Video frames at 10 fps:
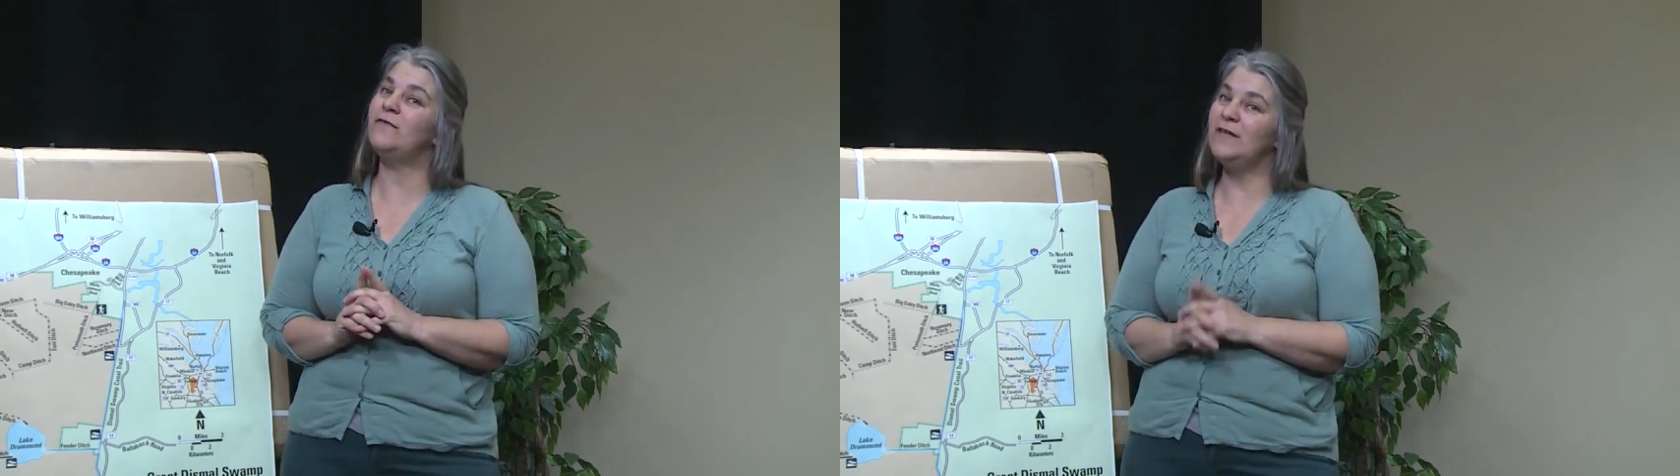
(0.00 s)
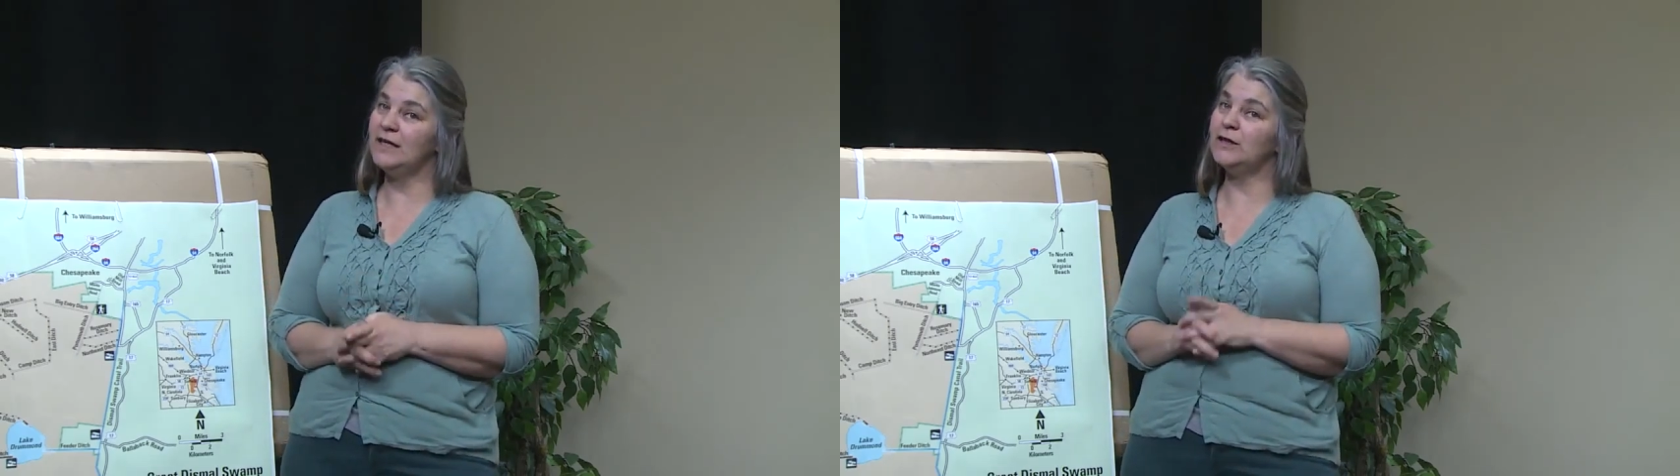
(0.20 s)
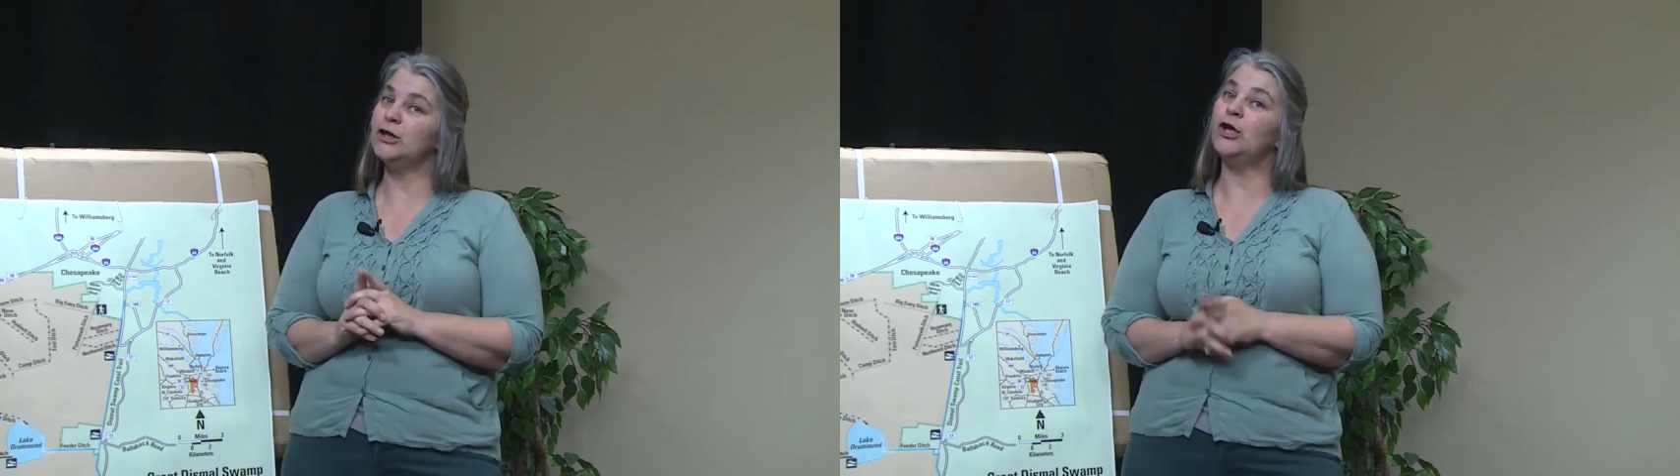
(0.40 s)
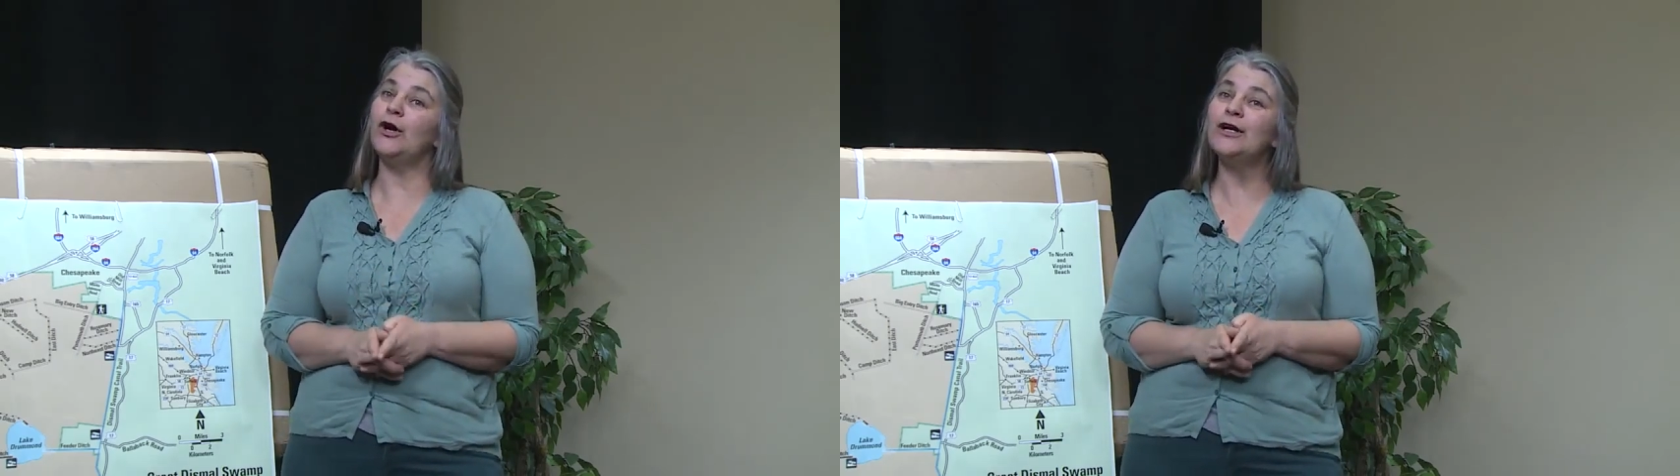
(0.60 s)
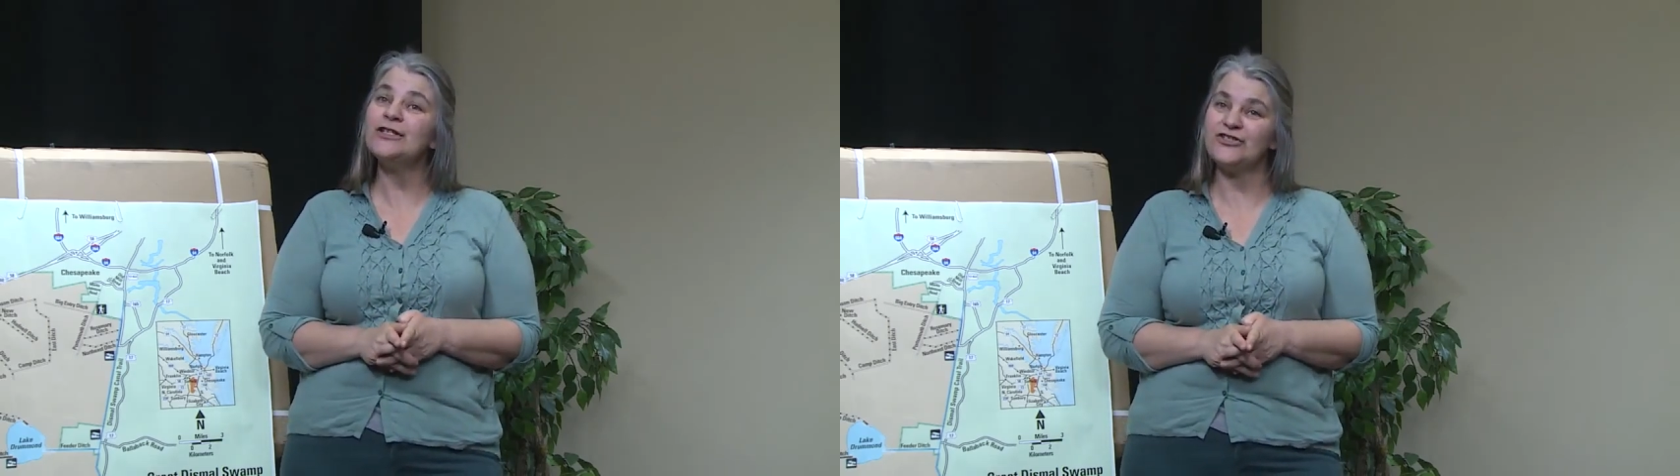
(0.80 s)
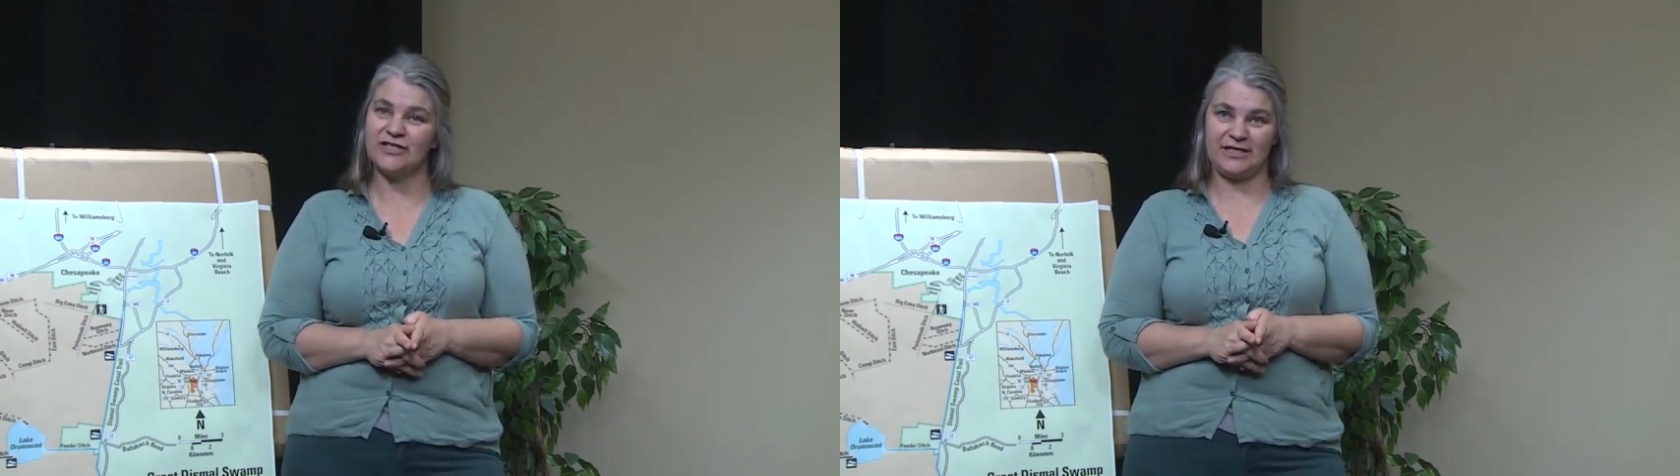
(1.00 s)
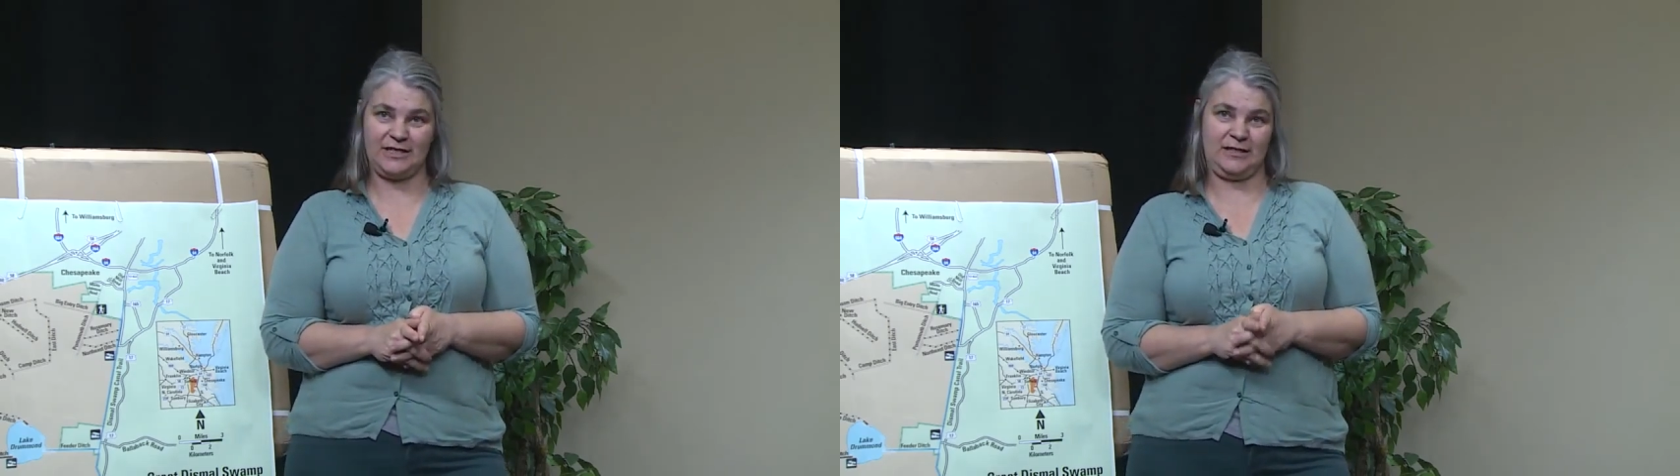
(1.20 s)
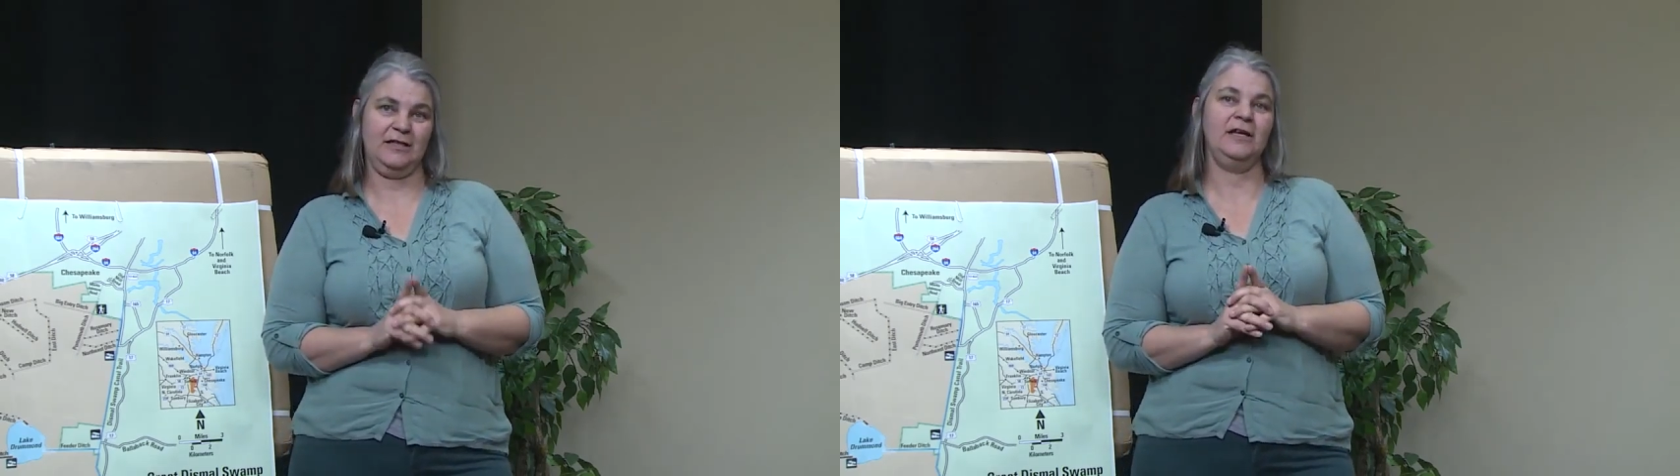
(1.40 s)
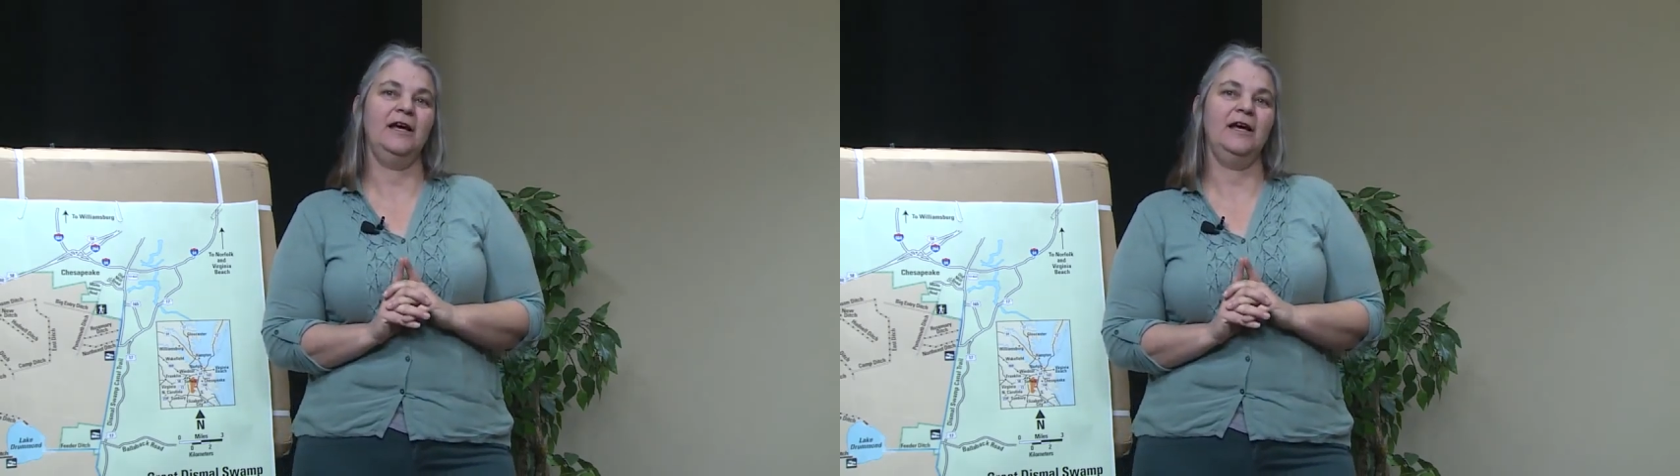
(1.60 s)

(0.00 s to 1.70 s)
the largest